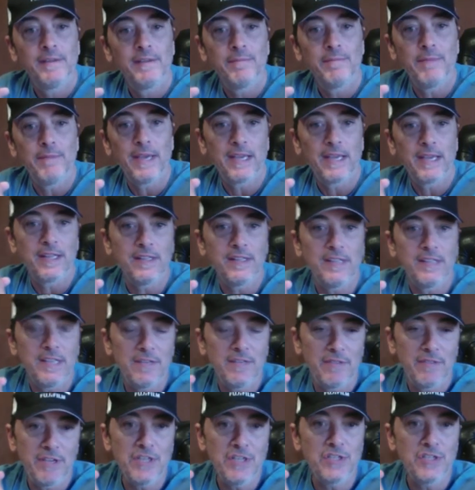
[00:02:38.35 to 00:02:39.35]
making
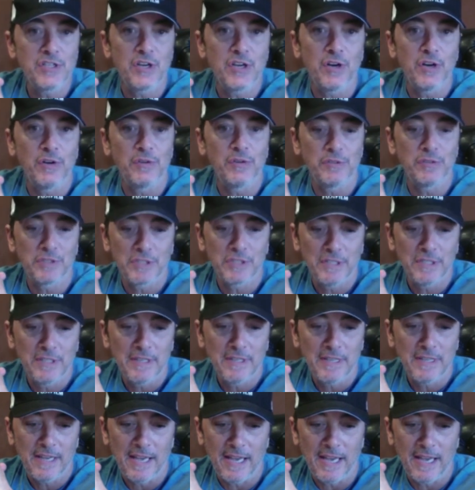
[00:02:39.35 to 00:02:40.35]
TV shows,
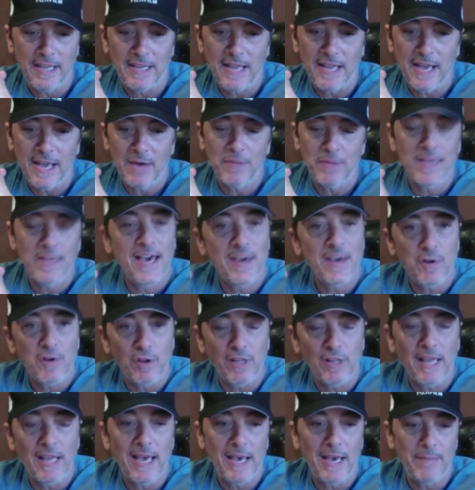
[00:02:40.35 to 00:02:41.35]
and how that
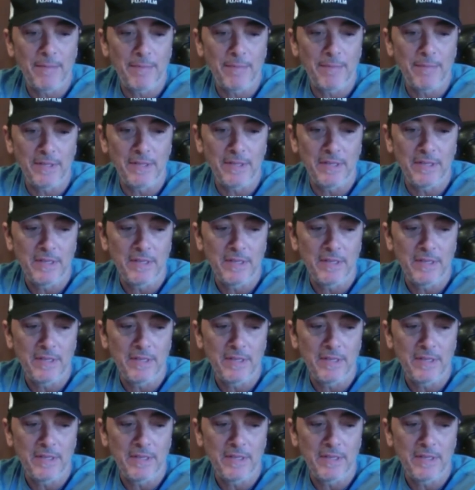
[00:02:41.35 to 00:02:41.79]
all happened